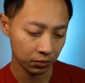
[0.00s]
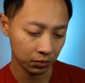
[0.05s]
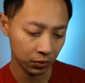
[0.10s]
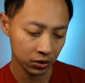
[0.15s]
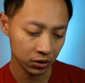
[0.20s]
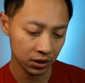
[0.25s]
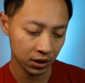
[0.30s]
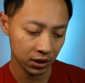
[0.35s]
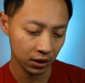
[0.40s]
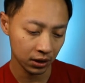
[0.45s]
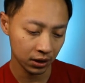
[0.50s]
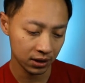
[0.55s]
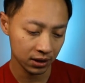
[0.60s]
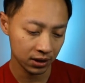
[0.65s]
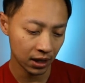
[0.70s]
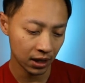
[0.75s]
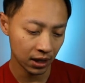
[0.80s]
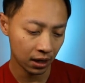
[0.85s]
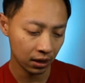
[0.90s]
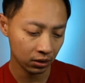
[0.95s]
You see the
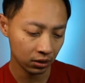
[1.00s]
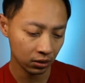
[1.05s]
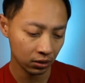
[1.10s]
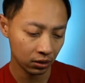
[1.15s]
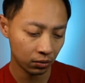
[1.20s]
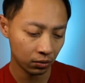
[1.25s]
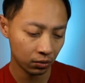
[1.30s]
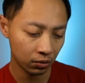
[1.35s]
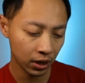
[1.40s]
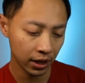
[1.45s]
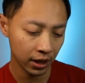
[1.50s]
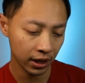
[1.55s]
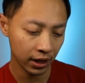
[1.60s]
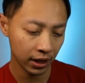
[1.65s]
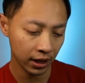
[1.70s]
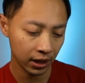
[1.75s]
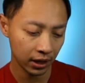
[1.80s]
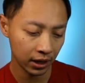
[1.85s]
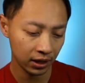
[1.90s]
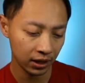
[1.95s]
south on the right
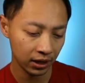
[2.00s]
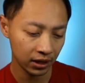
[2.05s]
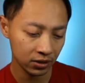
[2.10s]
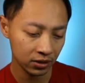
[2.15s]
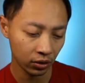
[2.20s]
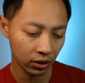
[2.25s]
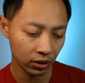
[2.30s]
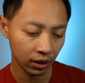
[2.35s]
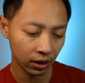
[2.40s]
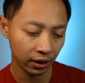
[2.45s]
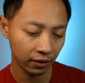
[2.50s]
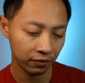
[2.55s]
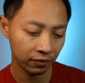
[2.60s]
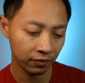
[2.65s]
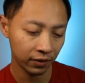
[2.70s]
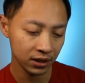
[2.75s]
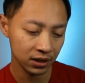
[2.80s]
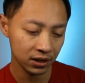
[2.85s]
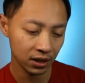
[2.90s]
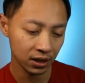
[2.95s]
and then east on the left
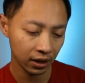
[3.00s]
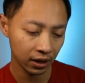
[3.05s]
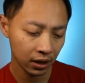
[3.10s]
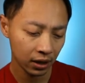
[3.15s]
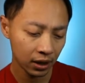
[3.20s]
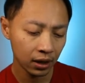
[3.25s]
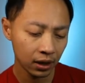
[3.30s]
hand side.